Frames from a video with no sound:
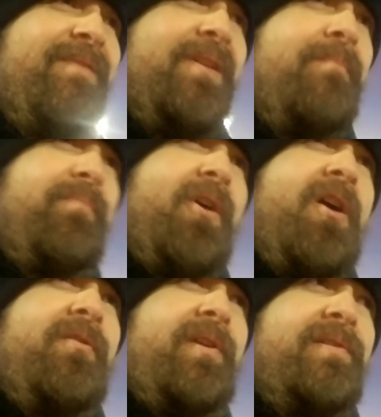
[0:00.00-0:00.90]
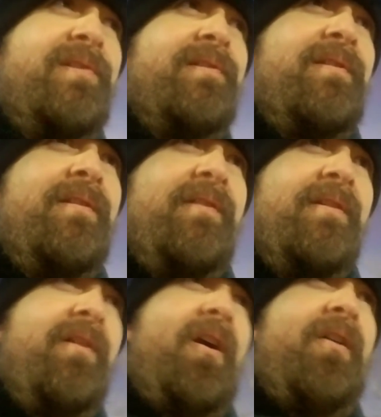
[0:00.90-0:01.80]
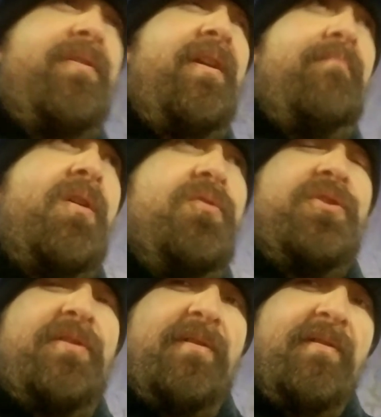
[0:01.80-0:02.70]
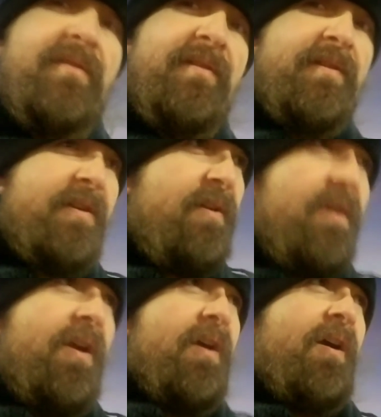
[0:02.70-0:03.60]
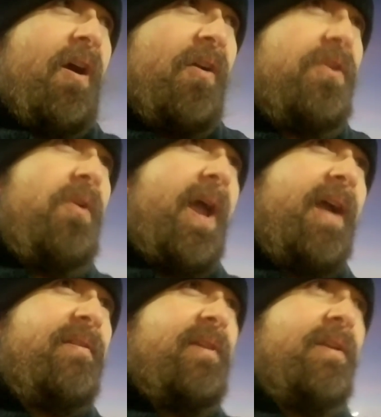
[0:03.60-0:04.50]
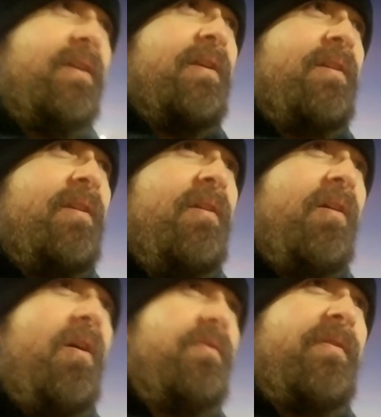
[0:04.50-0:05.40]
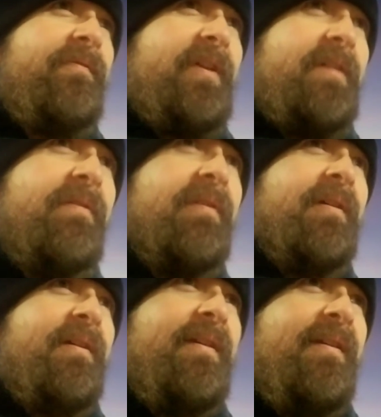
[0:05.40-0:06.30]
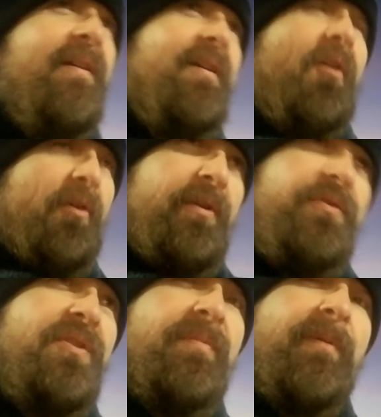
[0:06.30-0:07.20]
in progress? Are they in motion? Are you acting on your faith? Or are you just